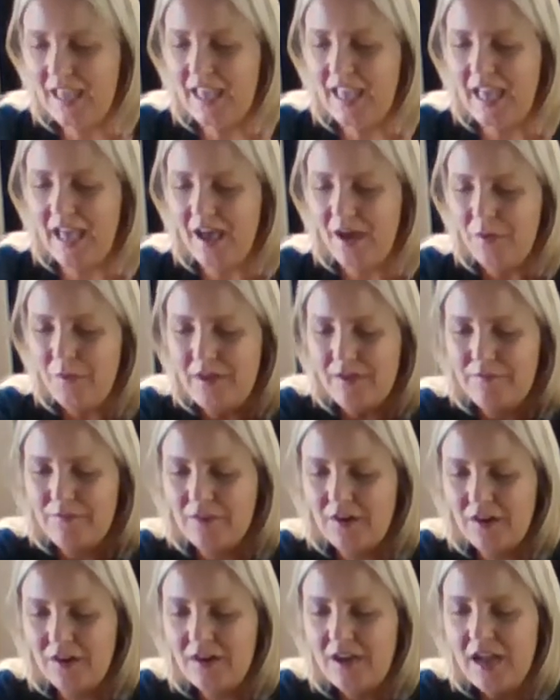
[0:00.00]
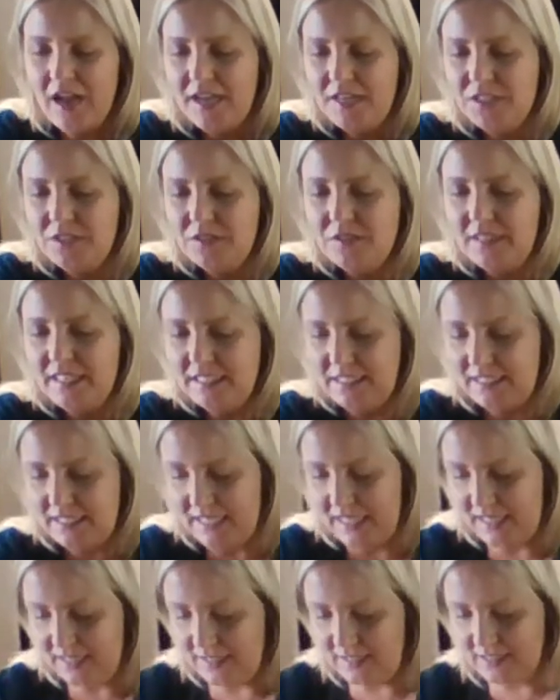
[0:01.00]
However, I do like to
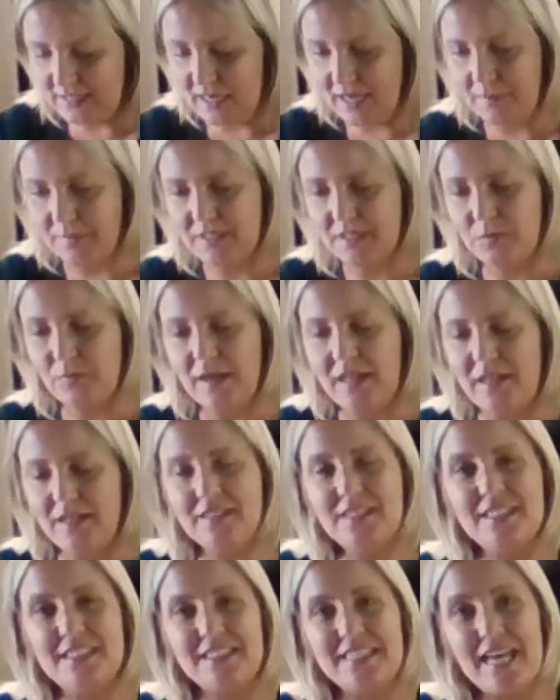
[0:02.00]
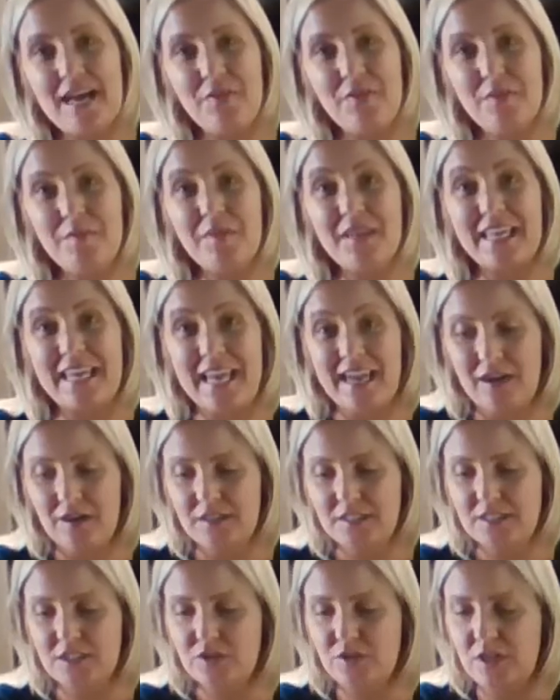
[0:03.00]
take this time as well to tell them the care
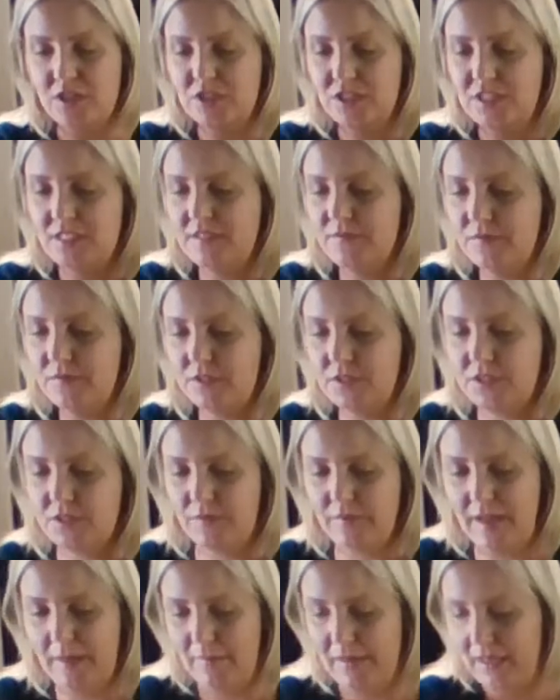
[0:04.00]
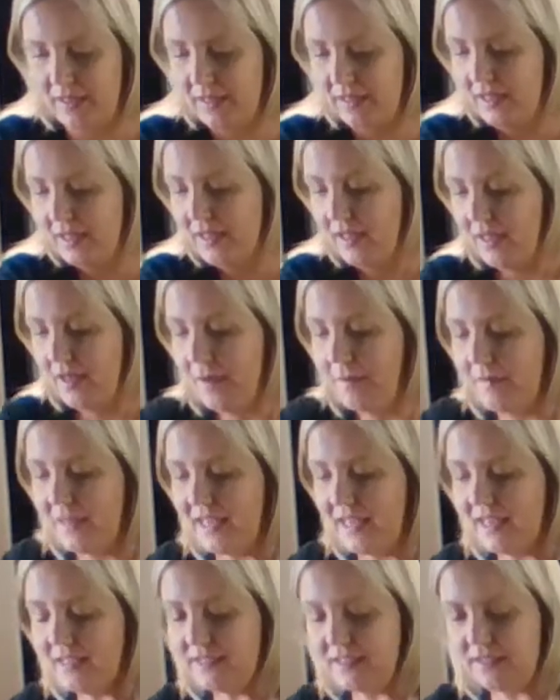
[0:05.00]
instructions for ceramic.
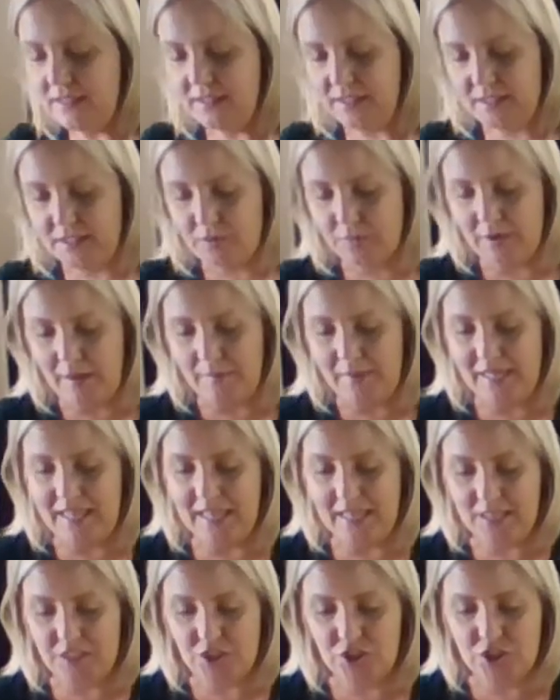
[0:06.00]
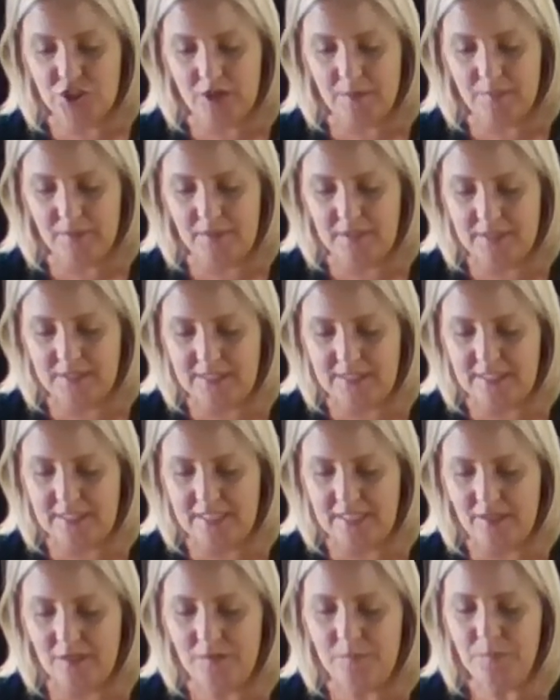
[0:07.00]
Because the ceramic is sharper than
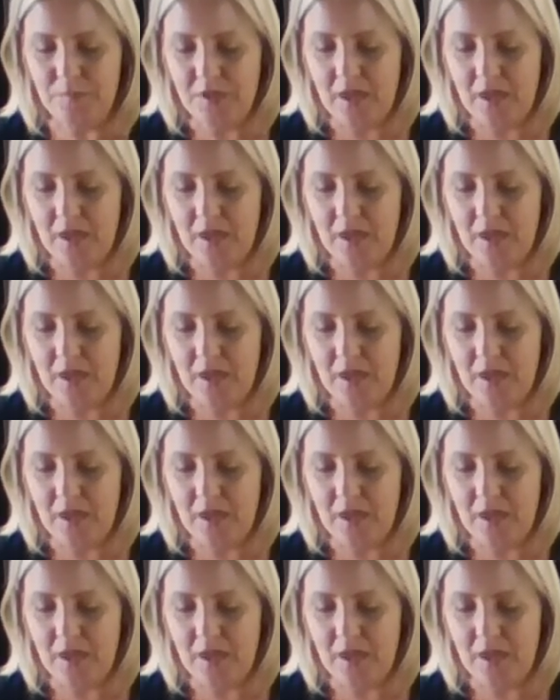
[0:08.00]
steel,